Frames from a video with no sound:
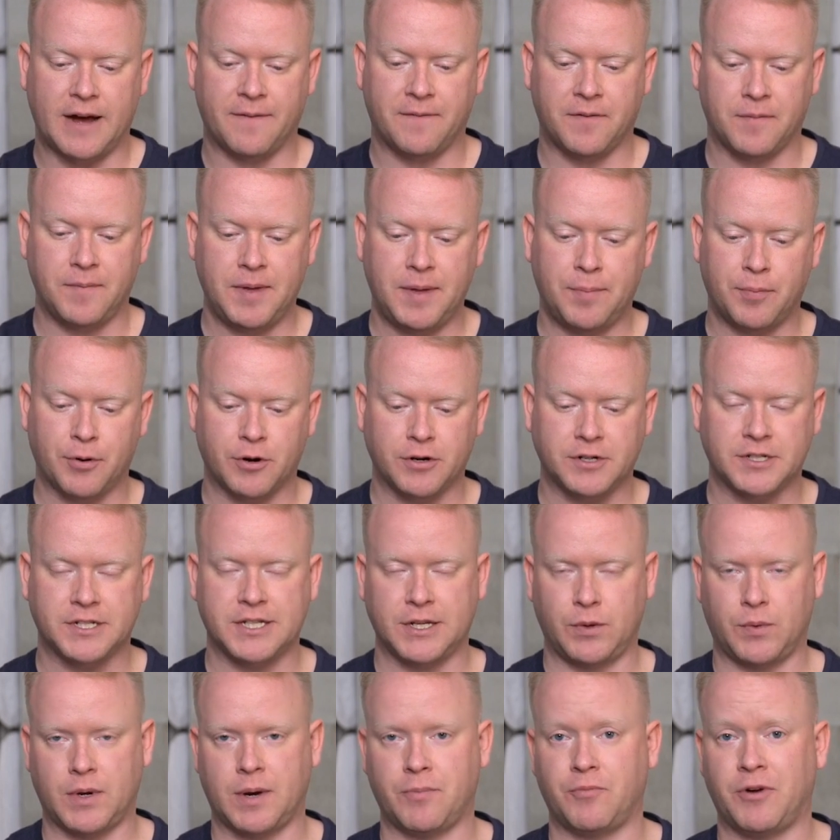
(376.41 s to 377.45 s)
For me
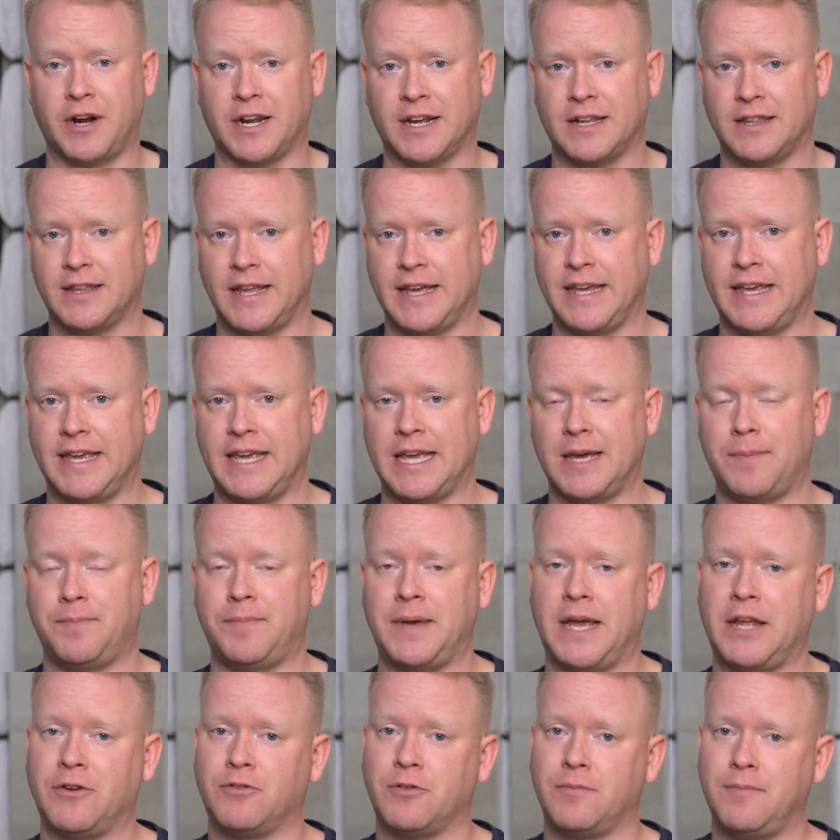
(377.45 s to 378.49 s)
personally, when I'm running a like
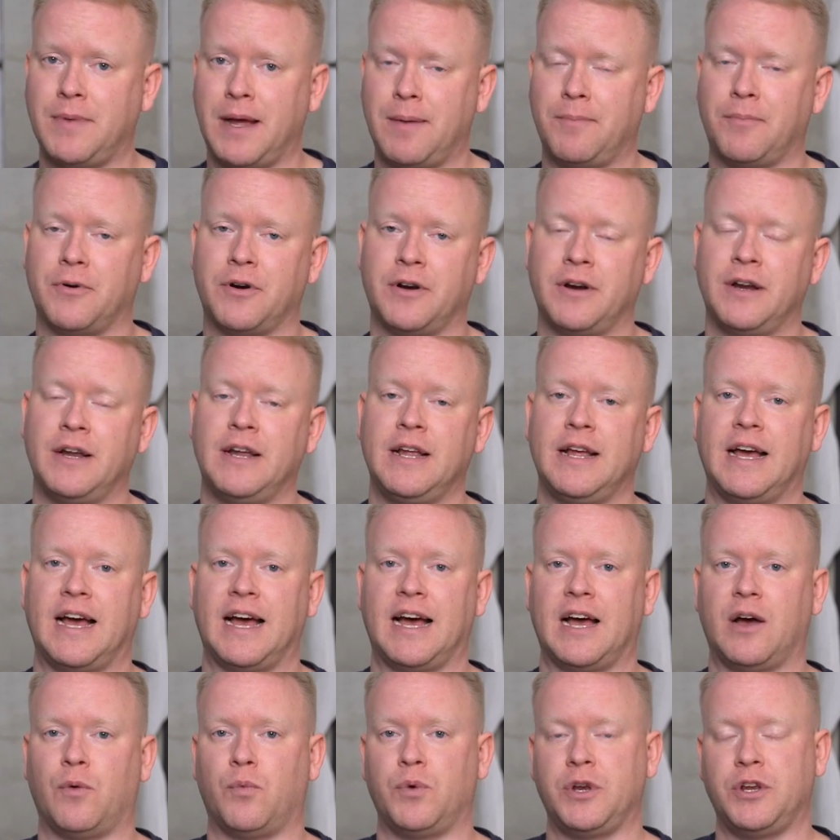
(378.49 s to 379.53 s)
campaign, remember,
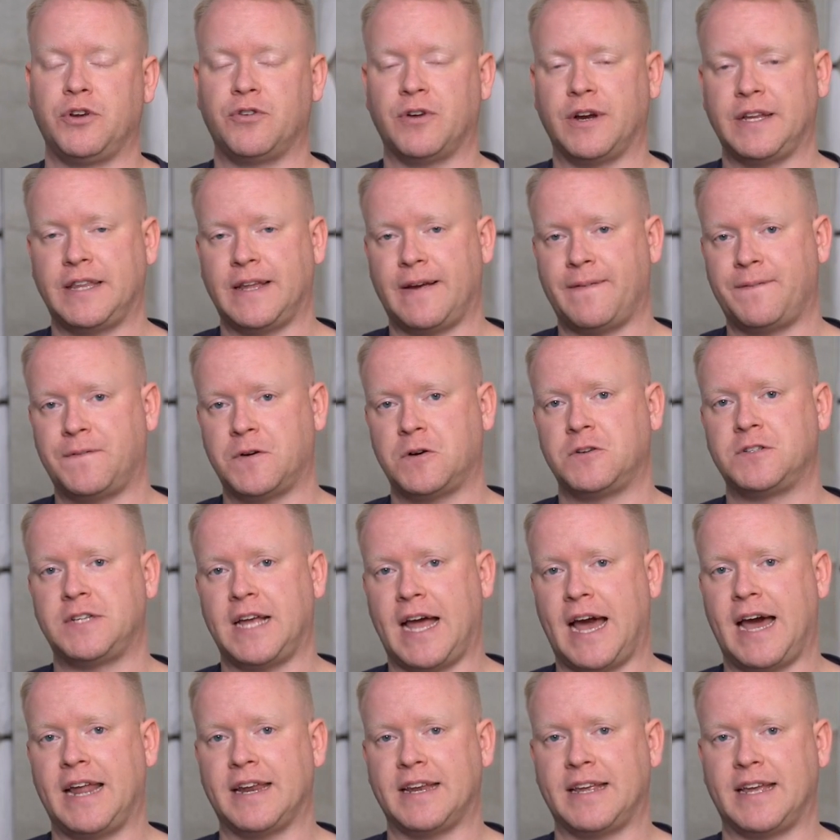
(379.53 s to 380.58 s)
when you create that first
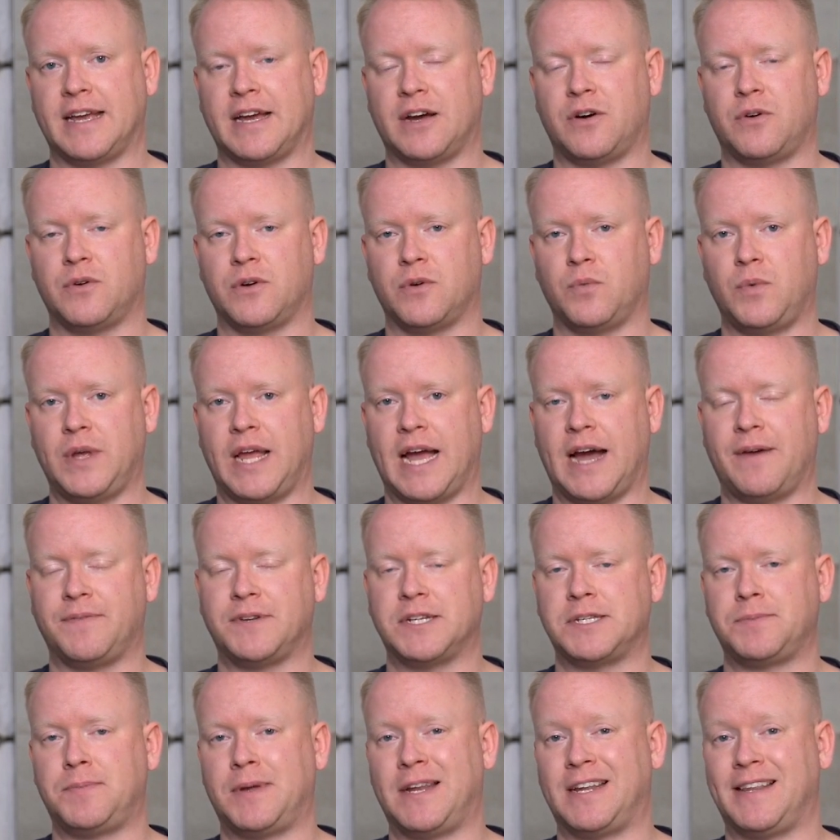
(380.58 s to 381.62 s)
ad account, we have
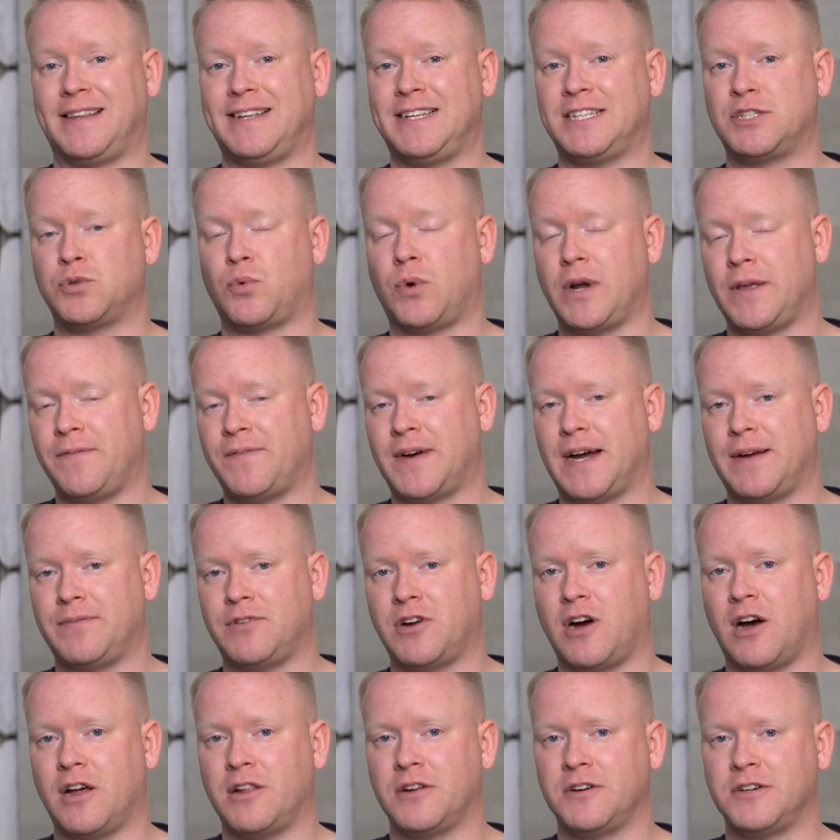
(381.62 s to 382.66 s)
to spend at least
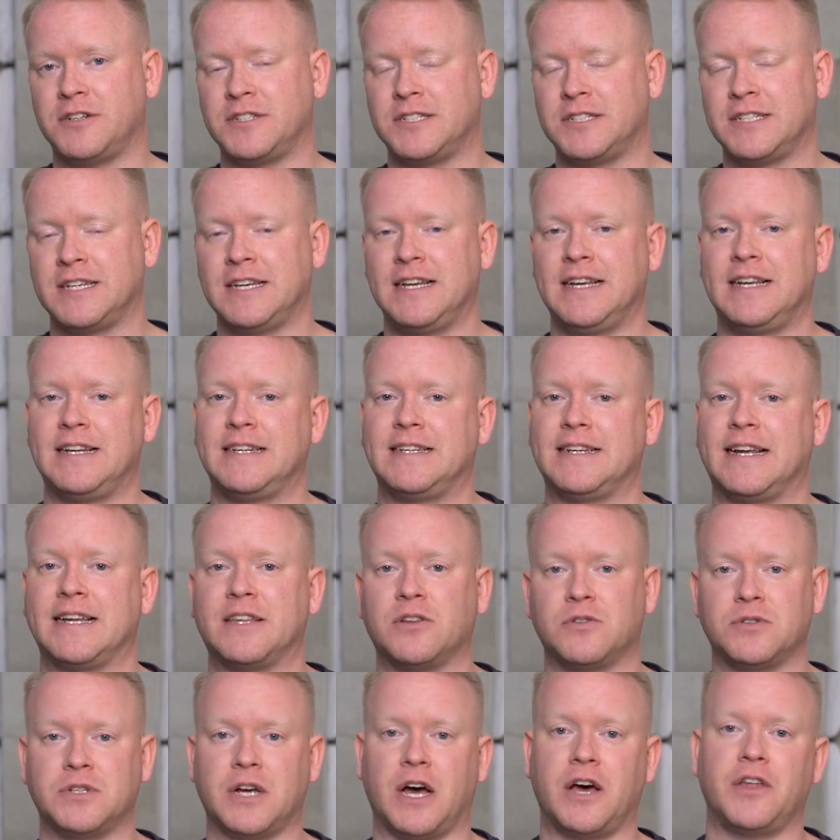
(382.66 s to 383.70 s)
$25 to get
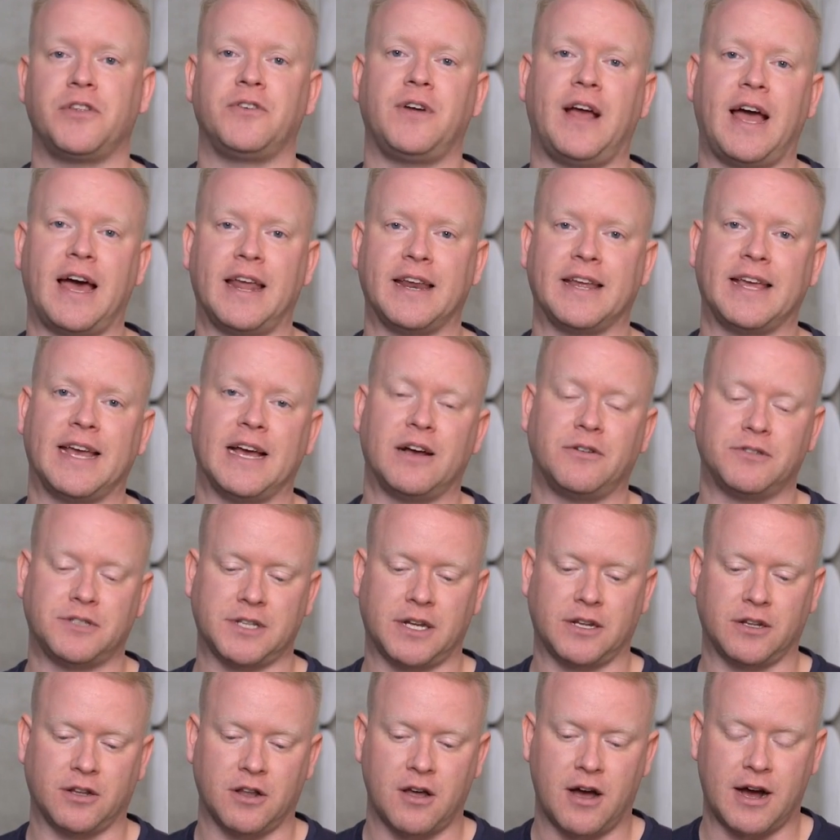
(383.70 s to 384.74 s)
those other ad accounts
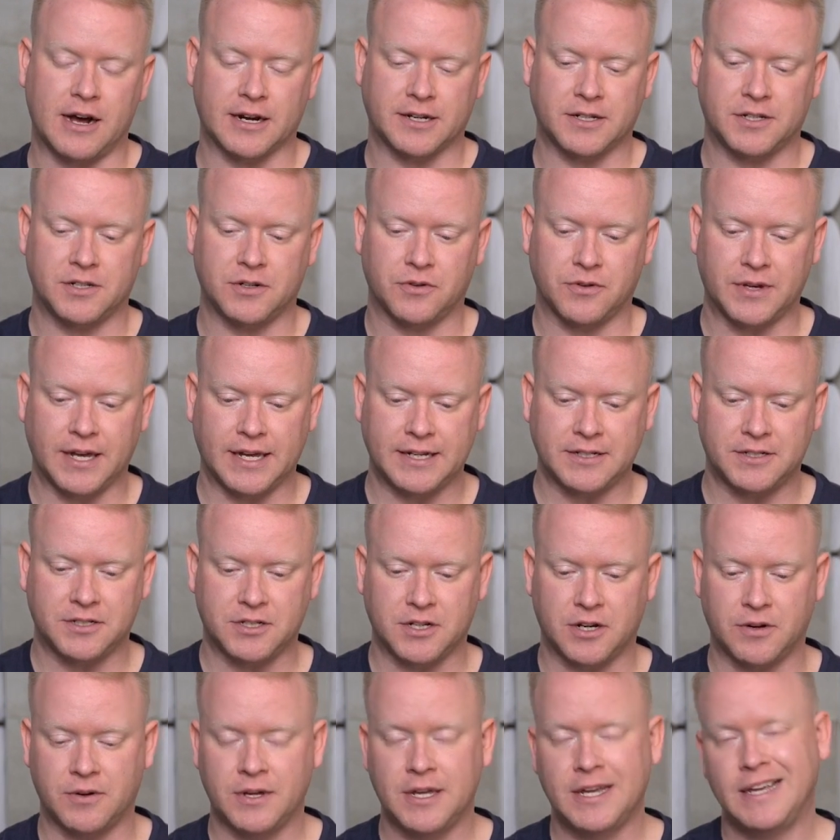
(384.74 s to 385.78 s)
unlocked, okay?
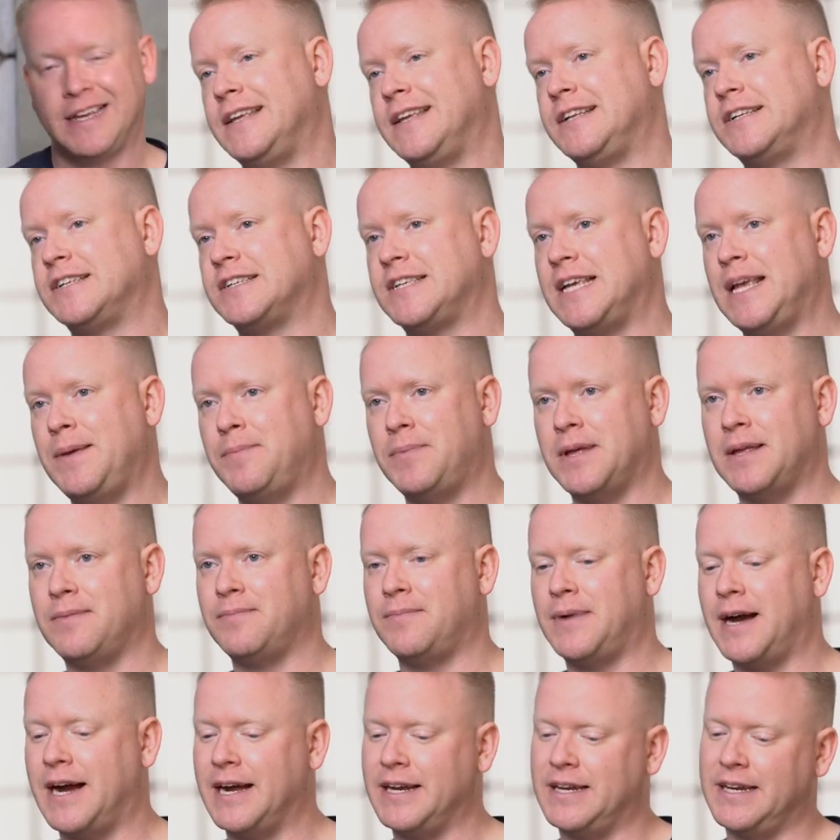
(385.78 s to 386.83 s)
So just keep that in
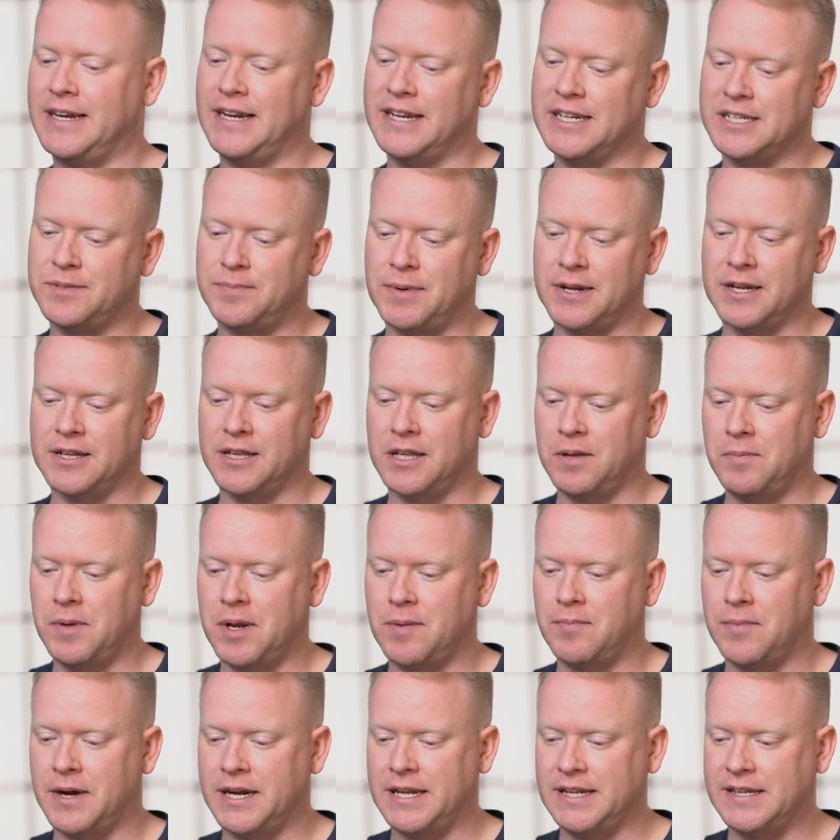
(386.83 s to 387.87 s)
mind. You need to spend a little bit
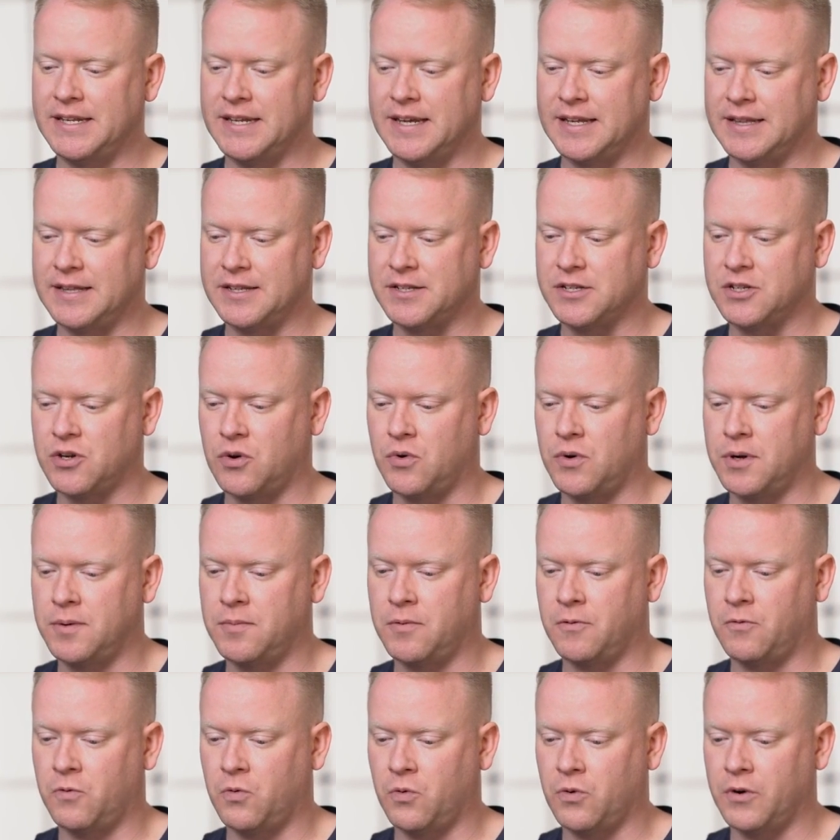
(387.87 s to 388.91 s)
of money to get this going
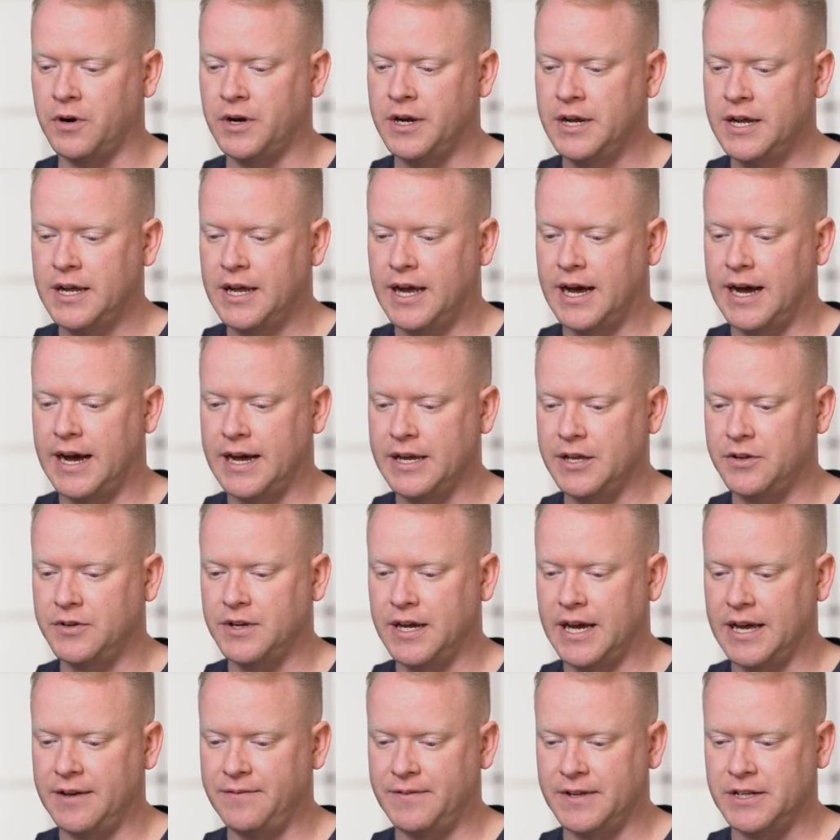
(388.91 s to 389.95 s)
before you
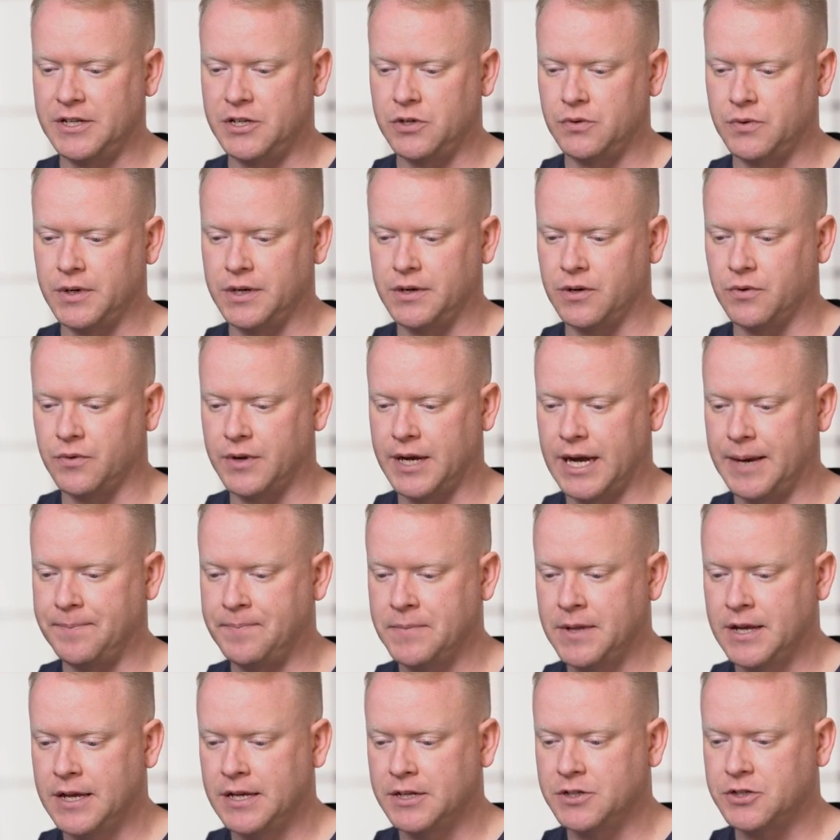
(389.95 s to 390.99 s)
dive into it, okay?
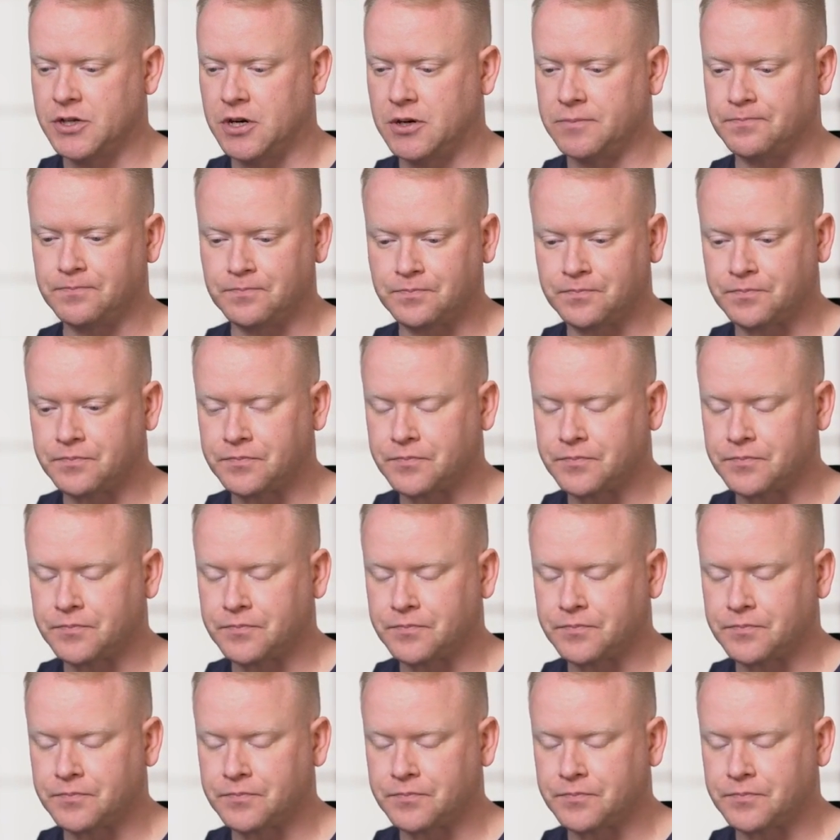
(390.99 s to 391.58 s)
So